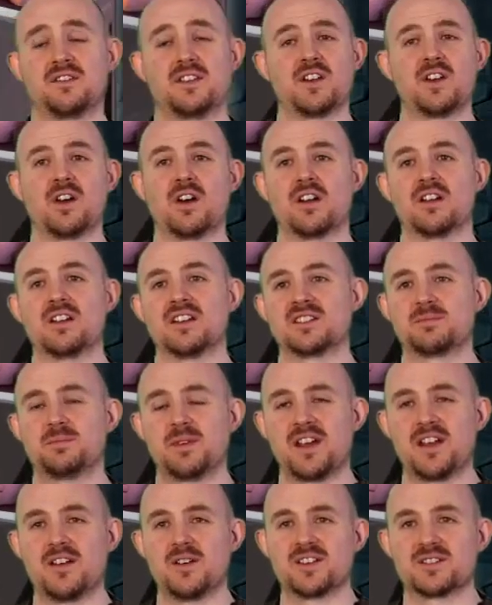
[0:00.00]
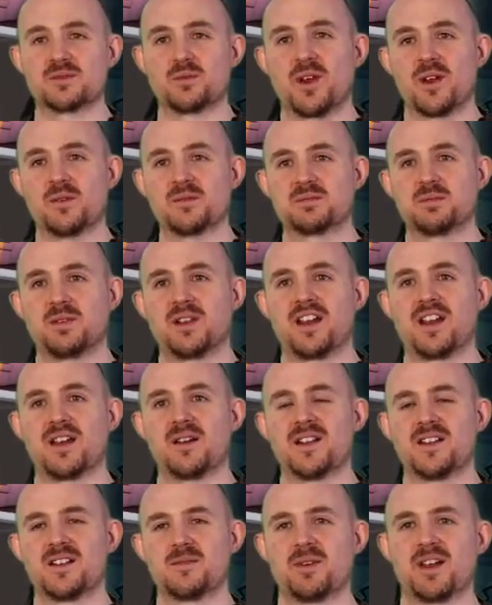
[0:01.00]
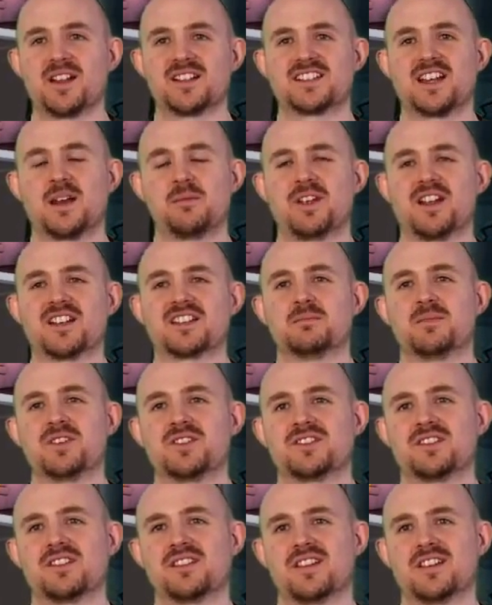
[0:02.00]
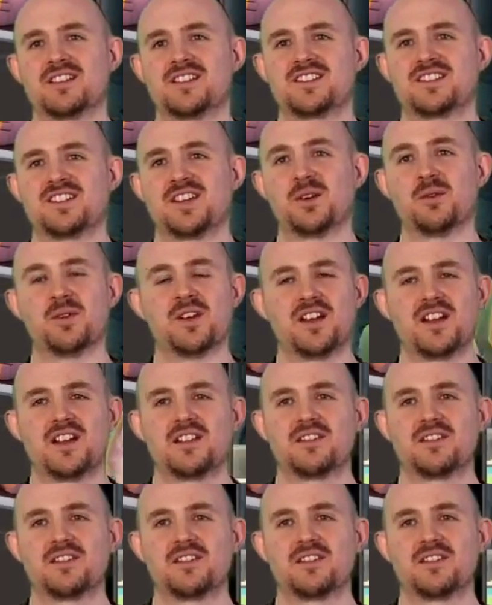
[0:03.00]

if you're not an experienced Worms player, by the time you get to mission 32